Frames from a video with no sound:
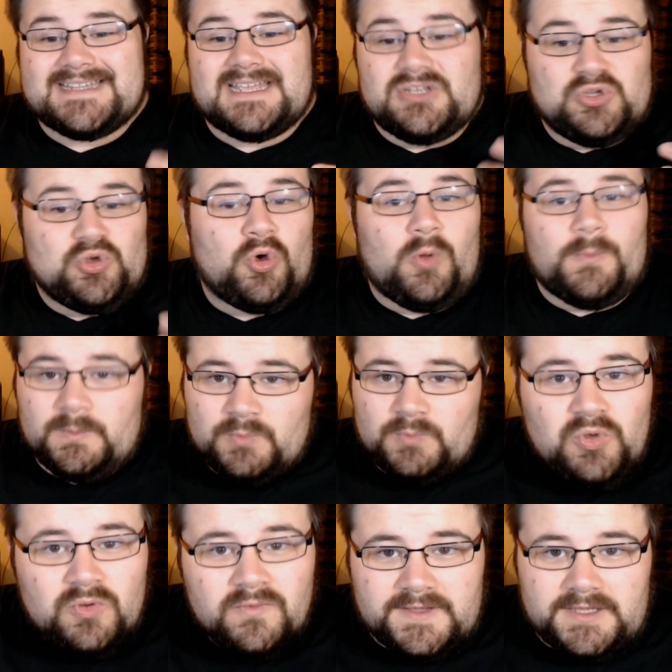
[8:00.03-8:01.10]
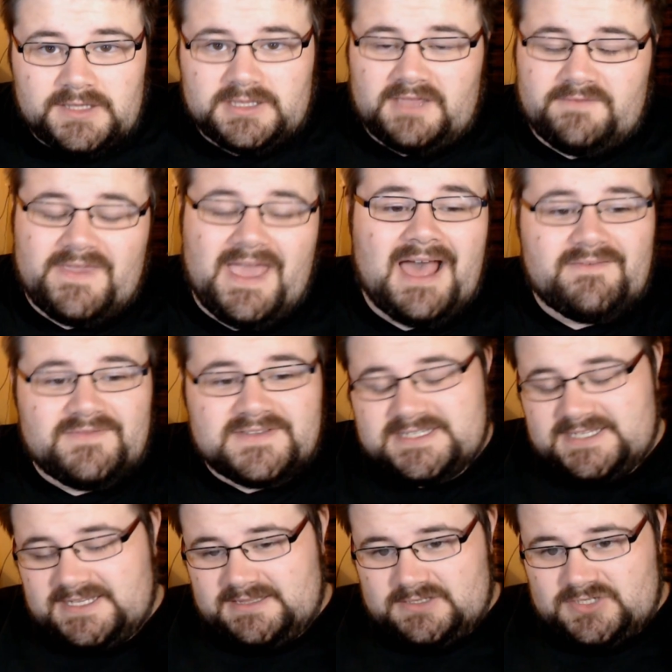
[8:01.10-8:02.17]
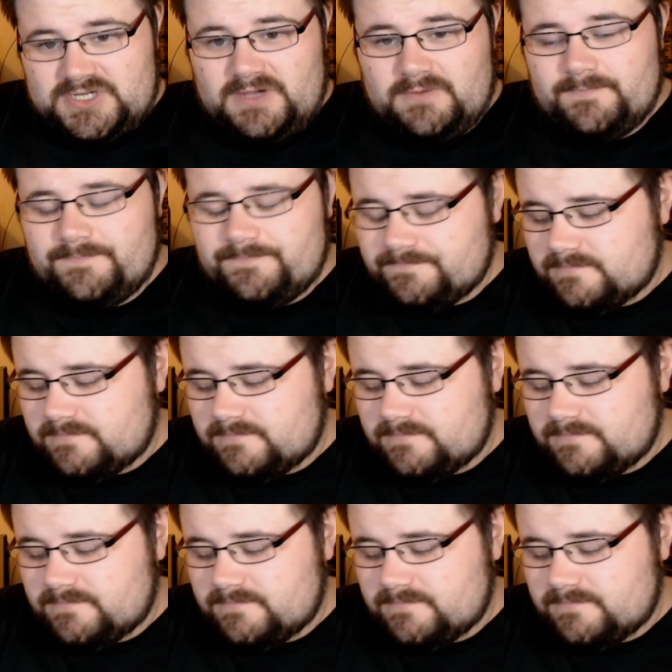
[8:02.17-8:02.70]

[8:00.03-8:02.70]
normal movie if you haven't seen the show.